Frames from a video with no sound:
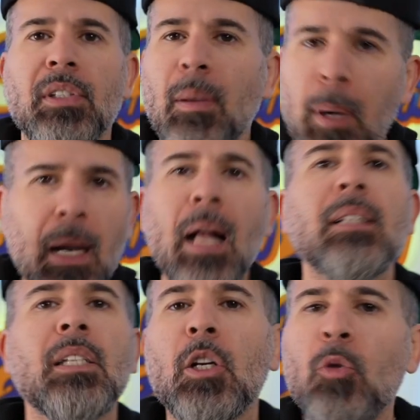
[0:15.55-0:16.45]
I'm a
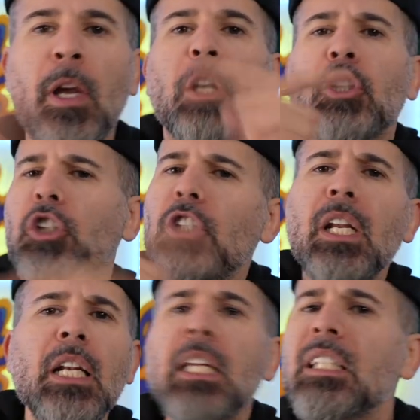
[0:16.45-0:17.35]
content creator.
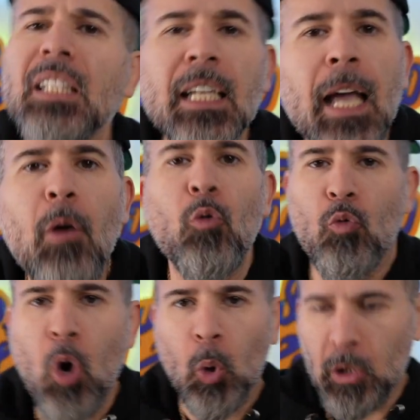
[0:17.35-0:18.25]
Shit needs to get
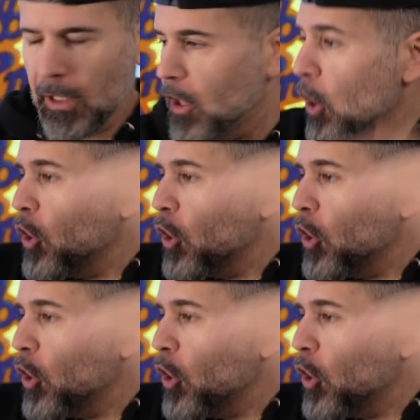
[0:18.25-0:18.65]
rolling.